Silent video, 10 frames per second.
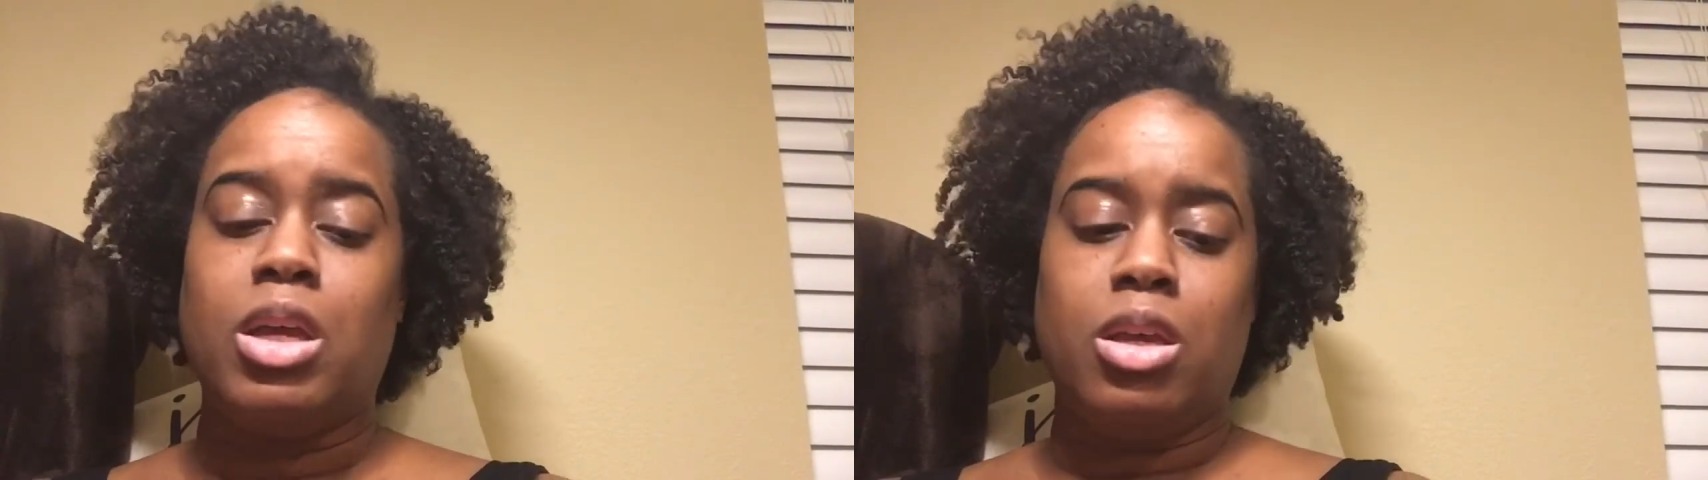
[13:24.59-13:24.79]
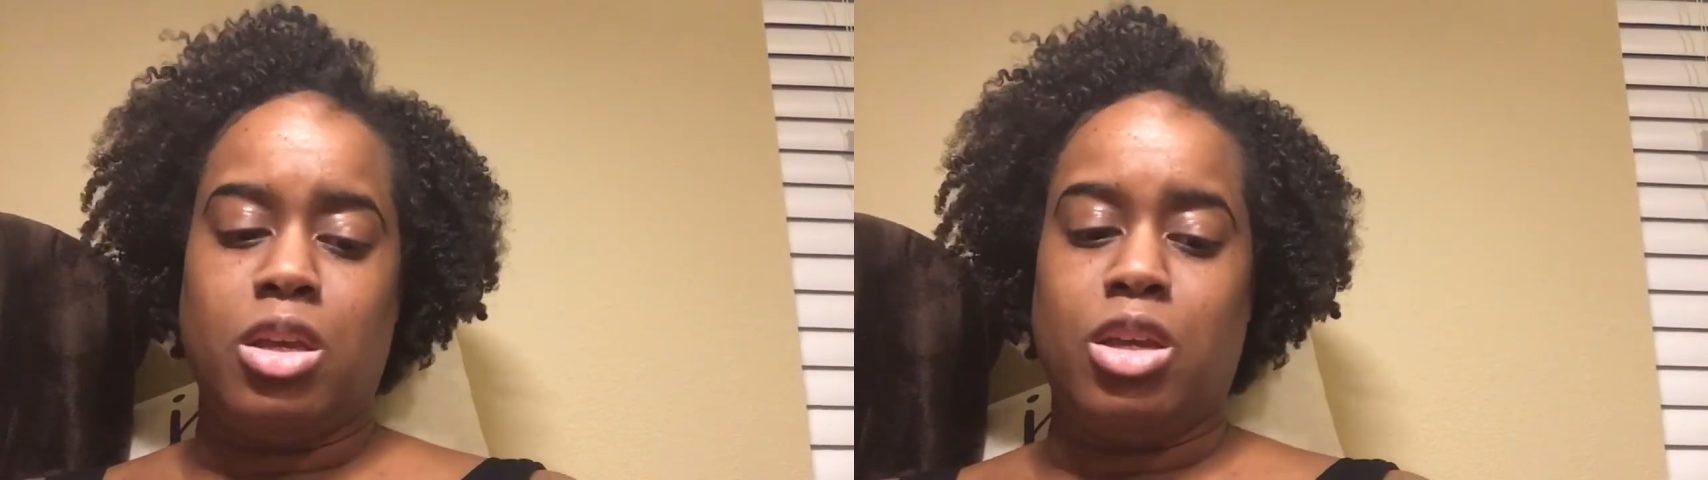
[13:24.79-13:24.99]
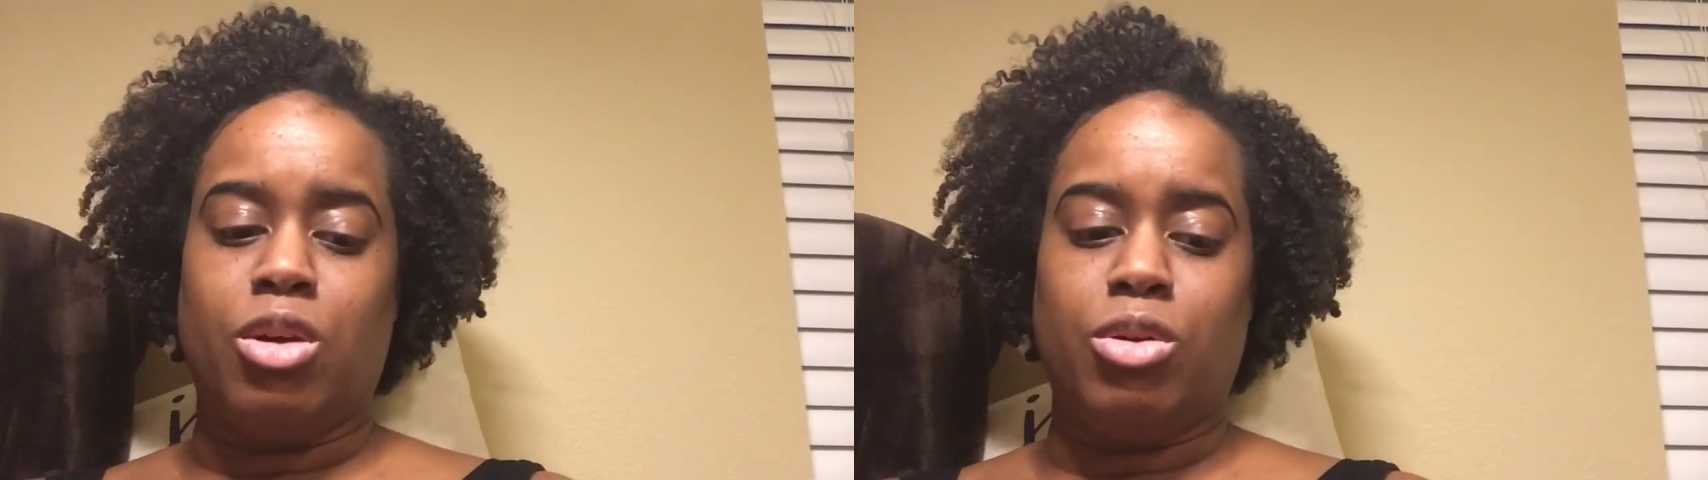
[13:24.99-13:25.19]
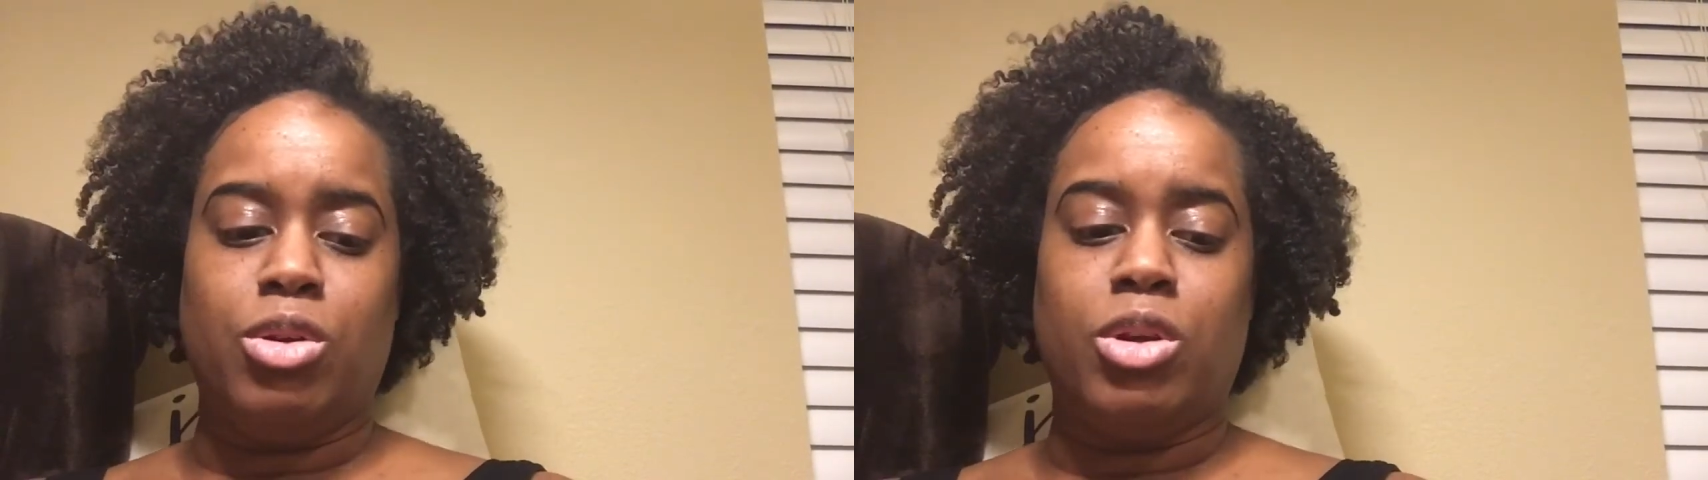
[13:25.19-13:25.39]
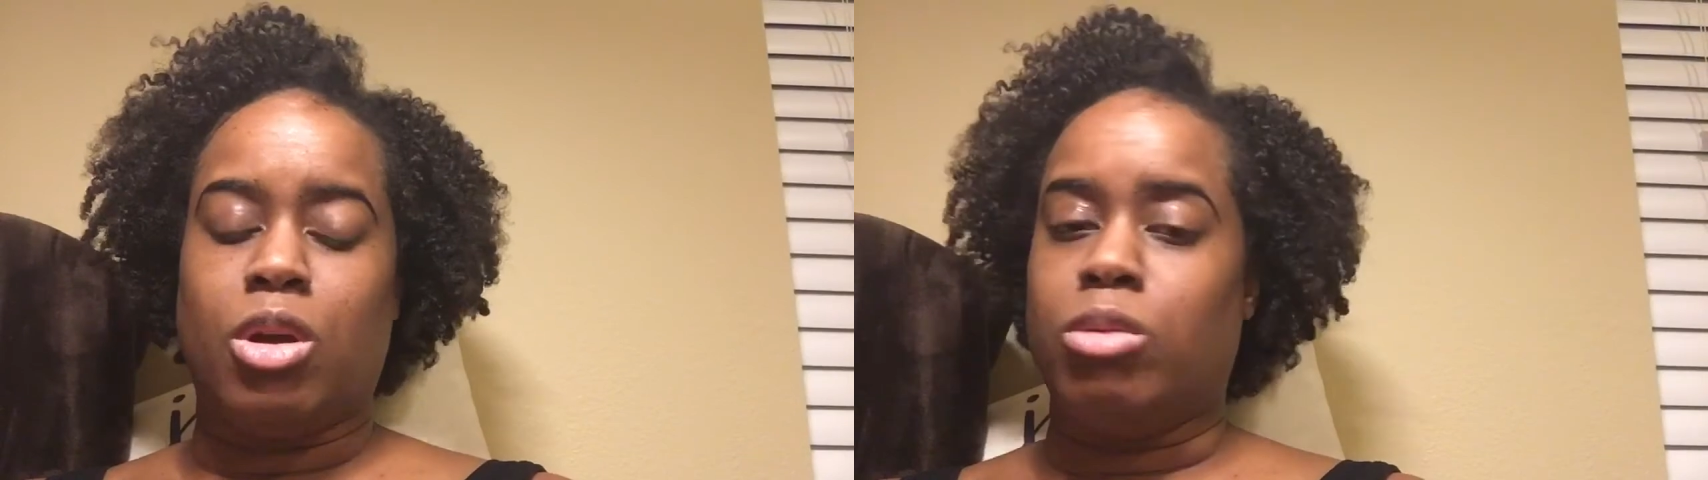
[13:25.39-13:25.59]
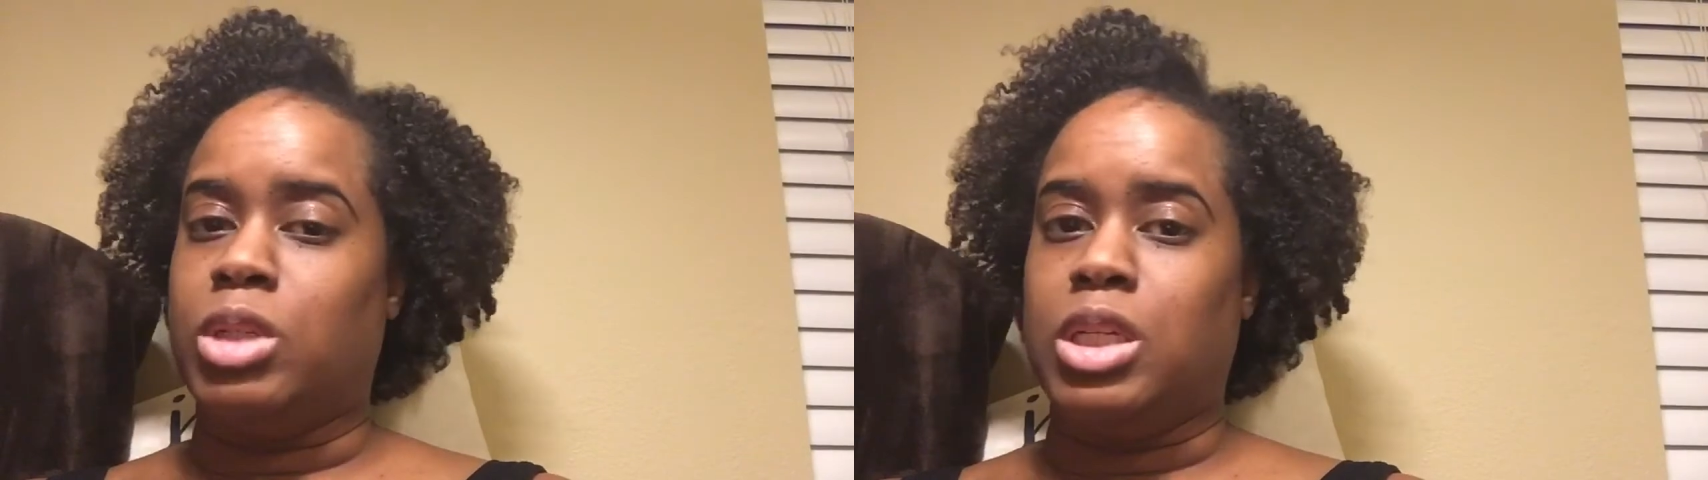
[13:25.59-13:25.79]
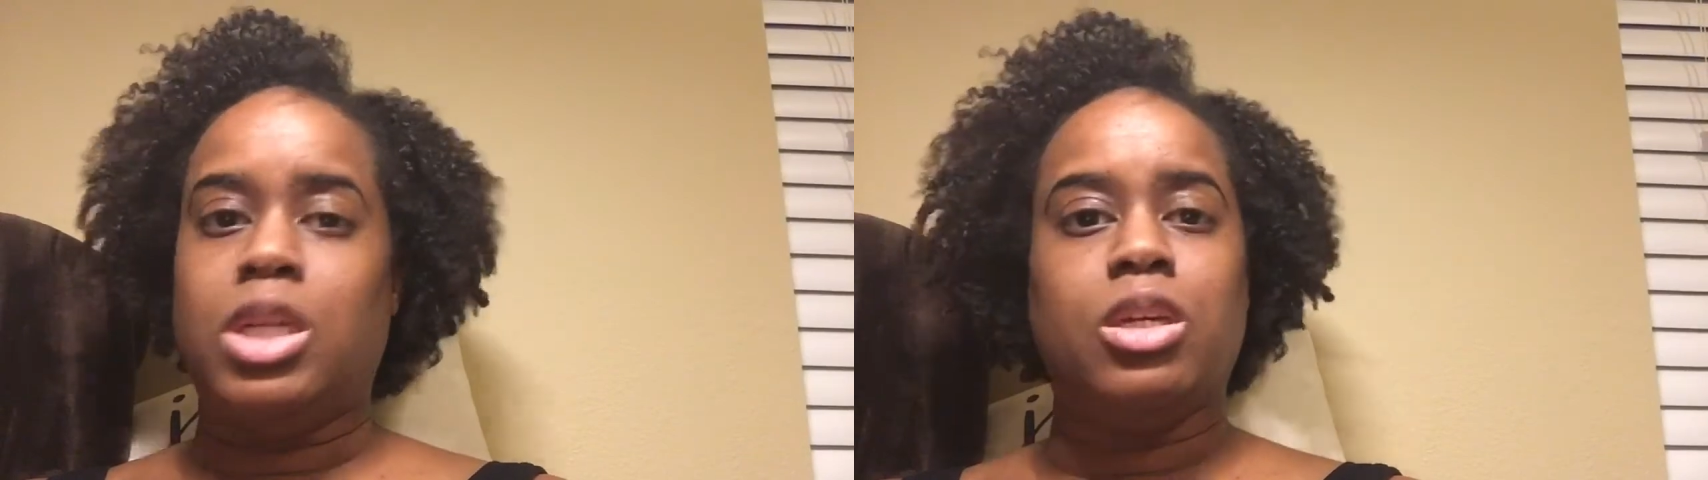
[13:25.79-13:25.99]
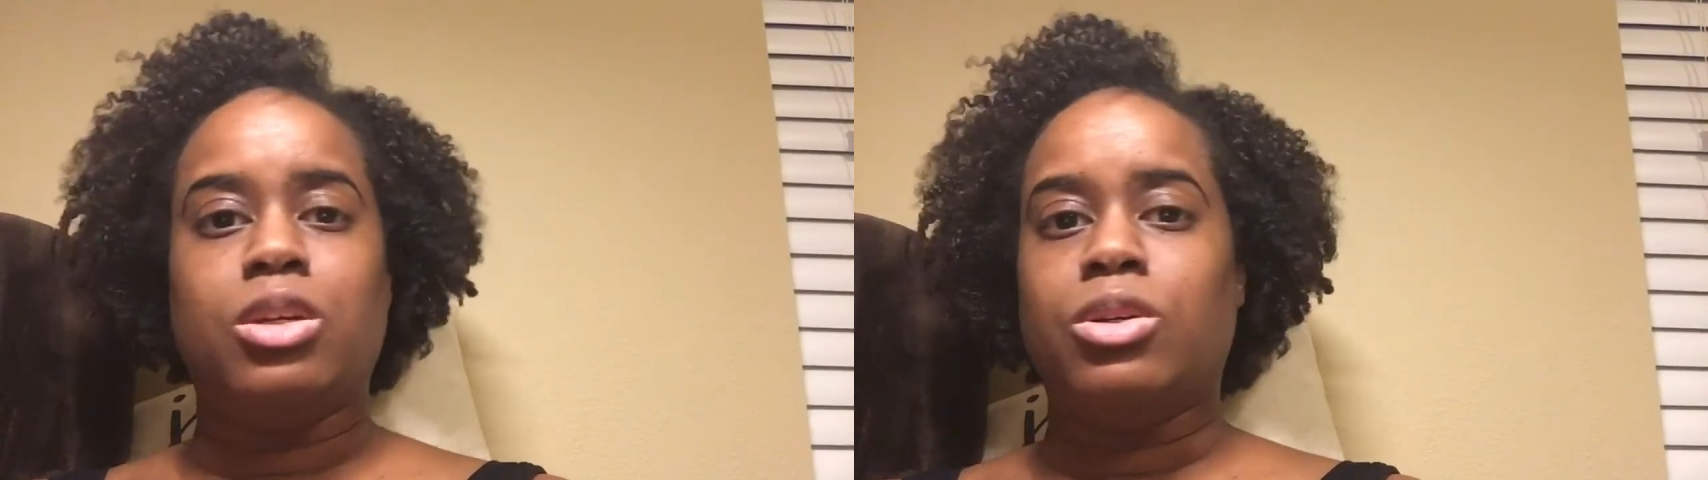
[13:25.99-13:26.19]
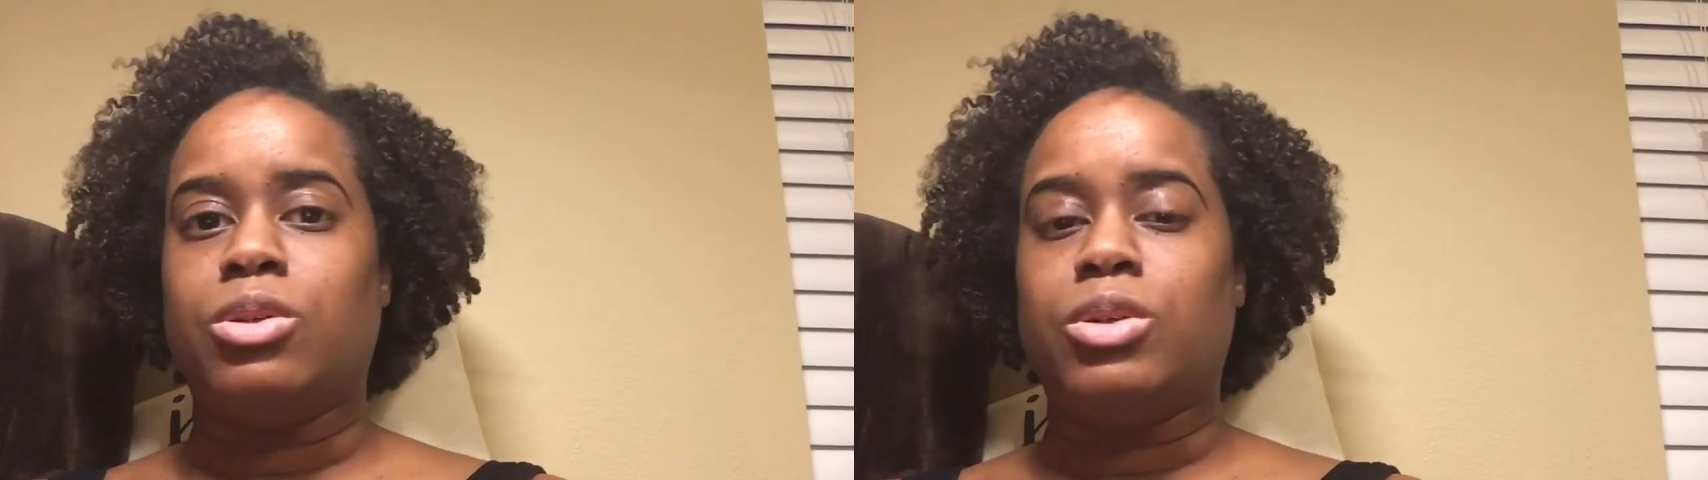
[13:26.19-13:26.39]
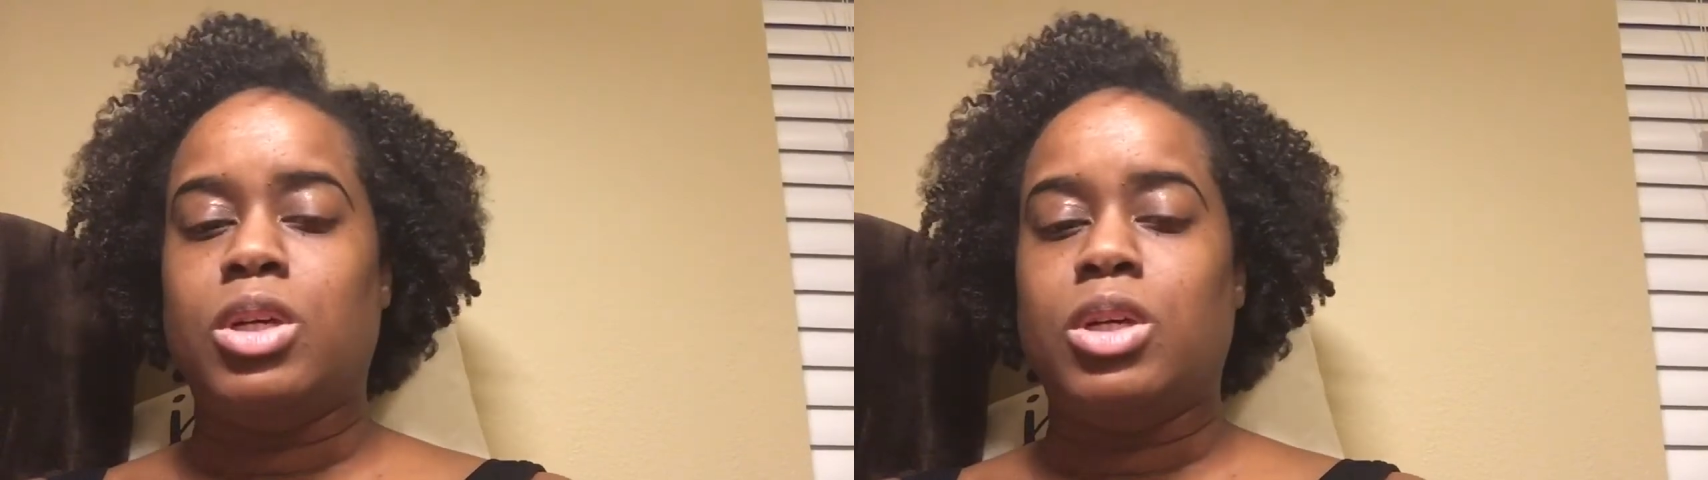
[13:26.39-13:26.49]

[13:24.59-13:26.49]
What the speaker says: You know, you can only kill